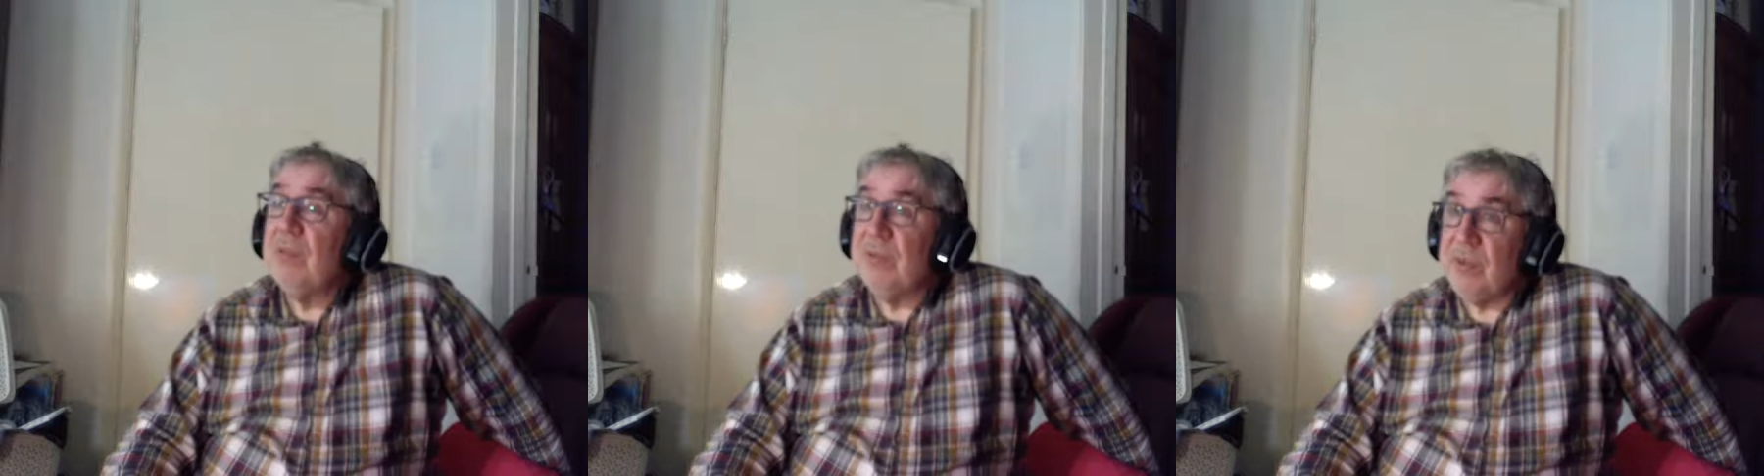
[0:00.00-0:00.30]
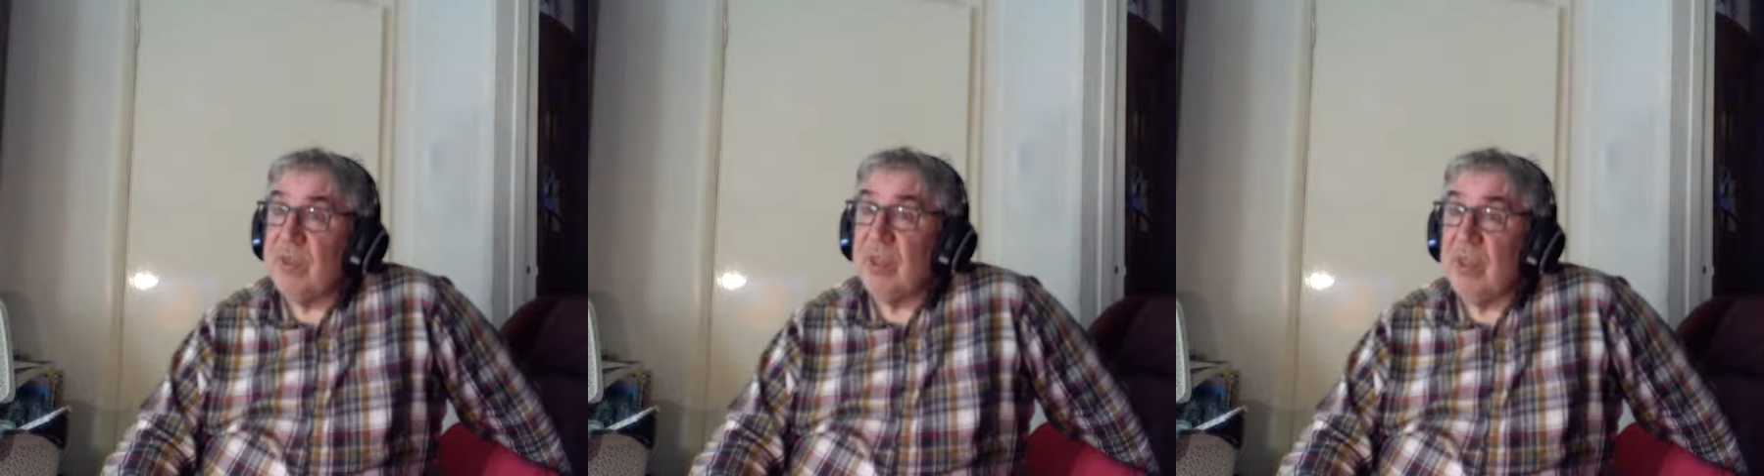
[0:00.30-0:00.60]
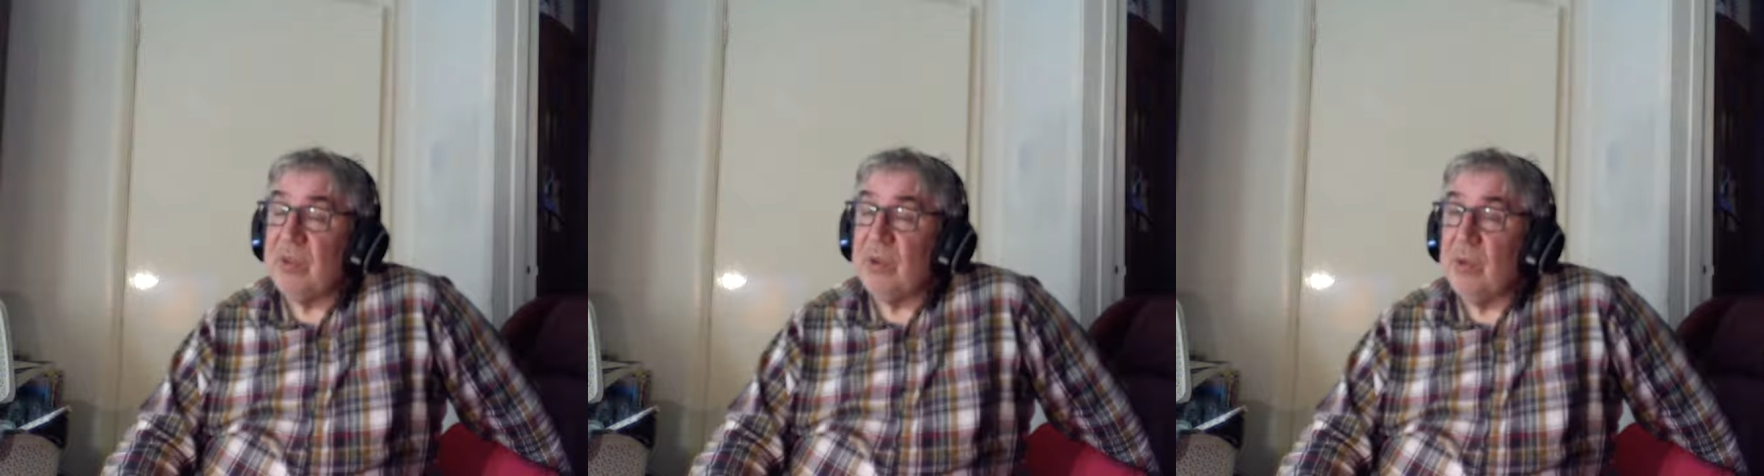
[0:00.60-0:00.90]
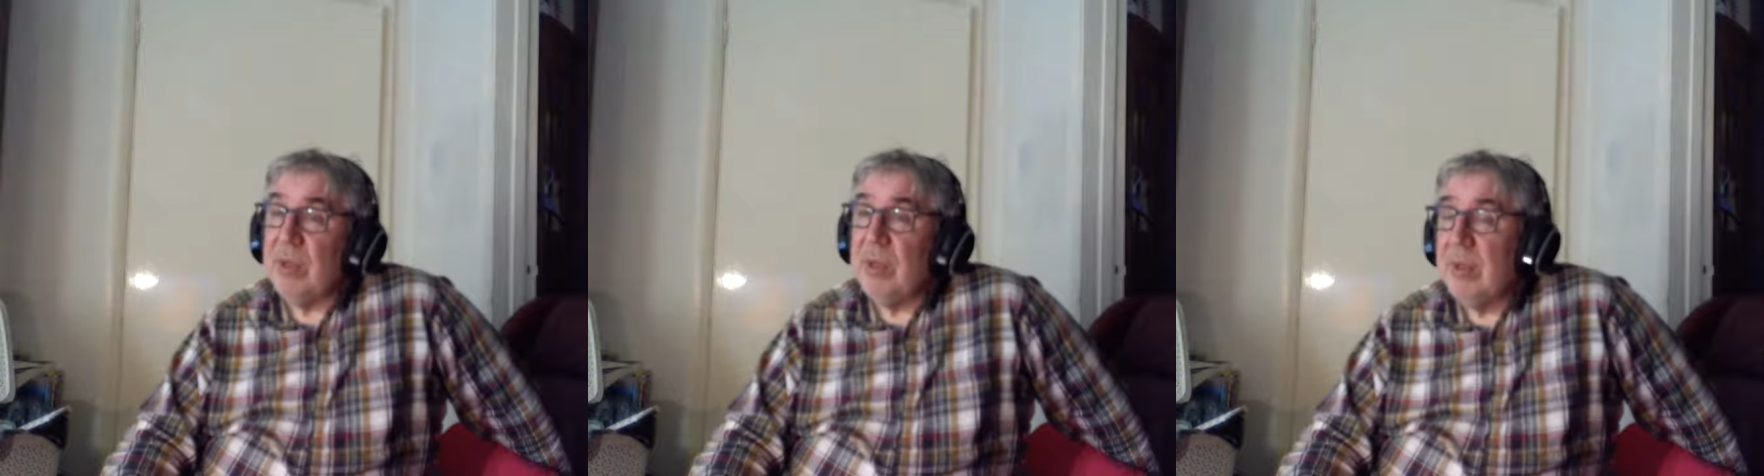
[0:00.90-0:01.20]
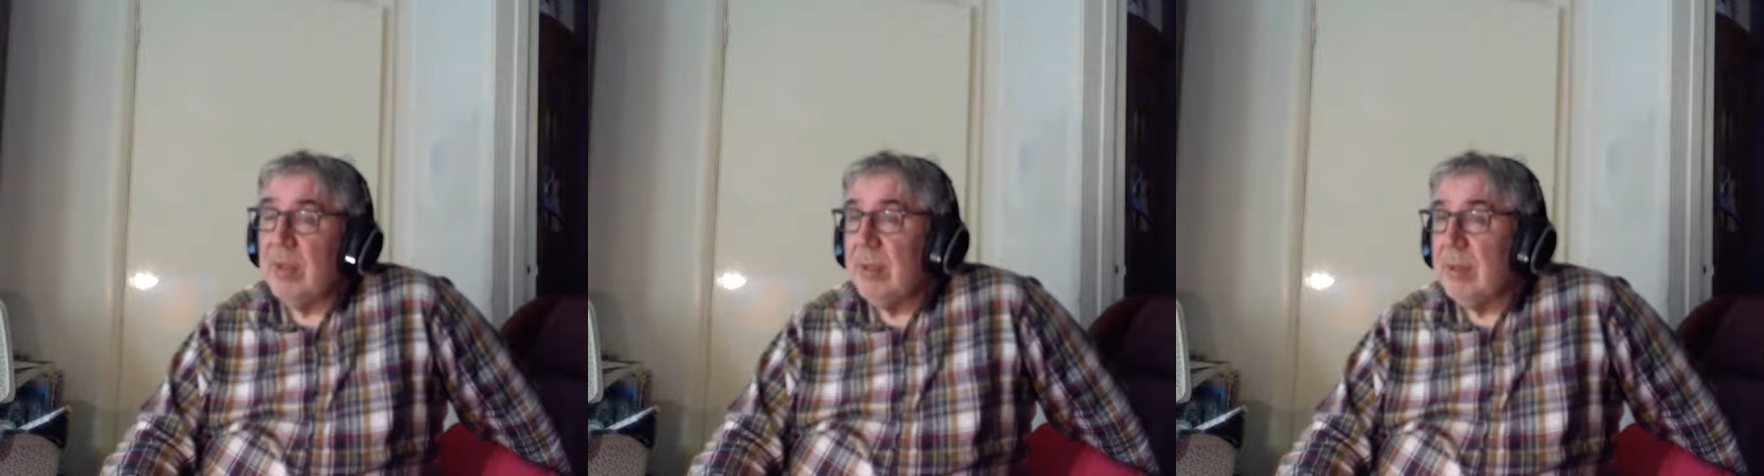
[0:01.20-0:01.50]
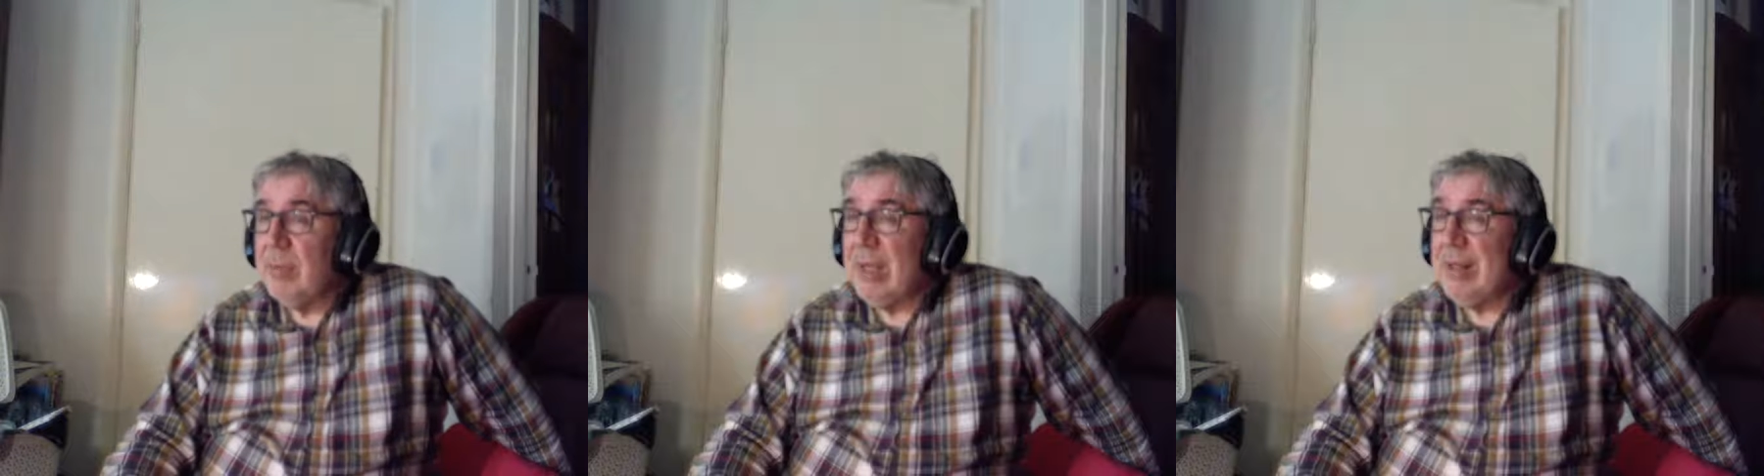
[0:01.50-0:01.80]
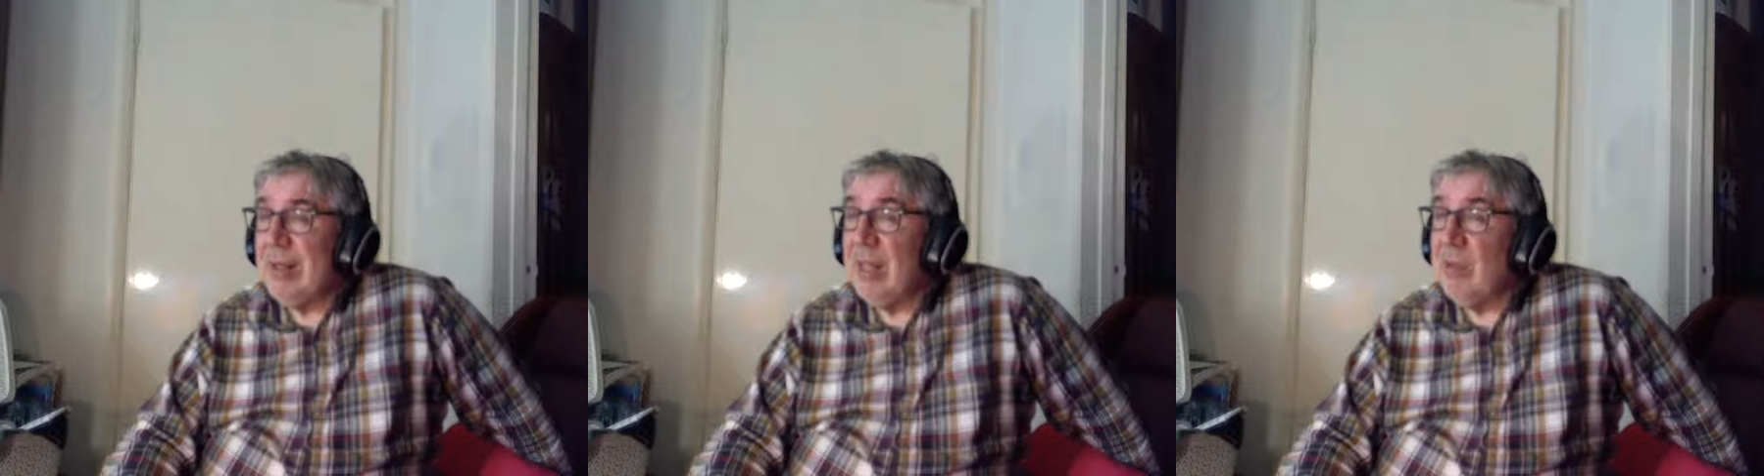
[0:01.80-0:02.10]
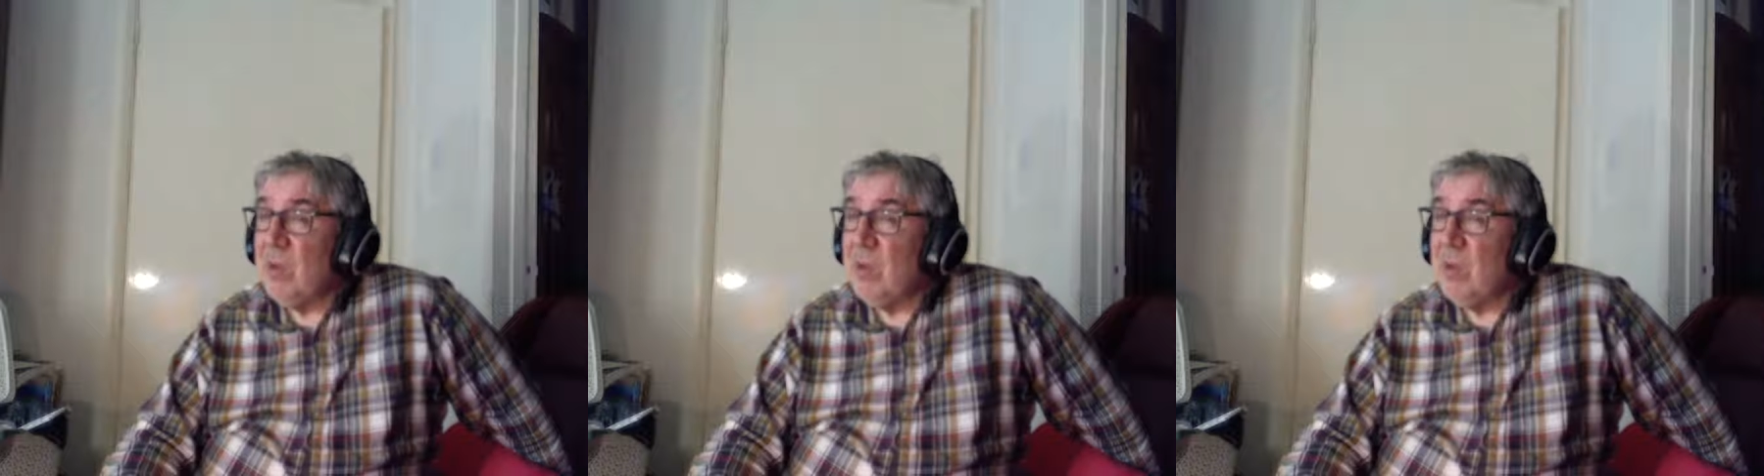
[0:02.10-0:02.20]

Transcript: physically sober, mentally and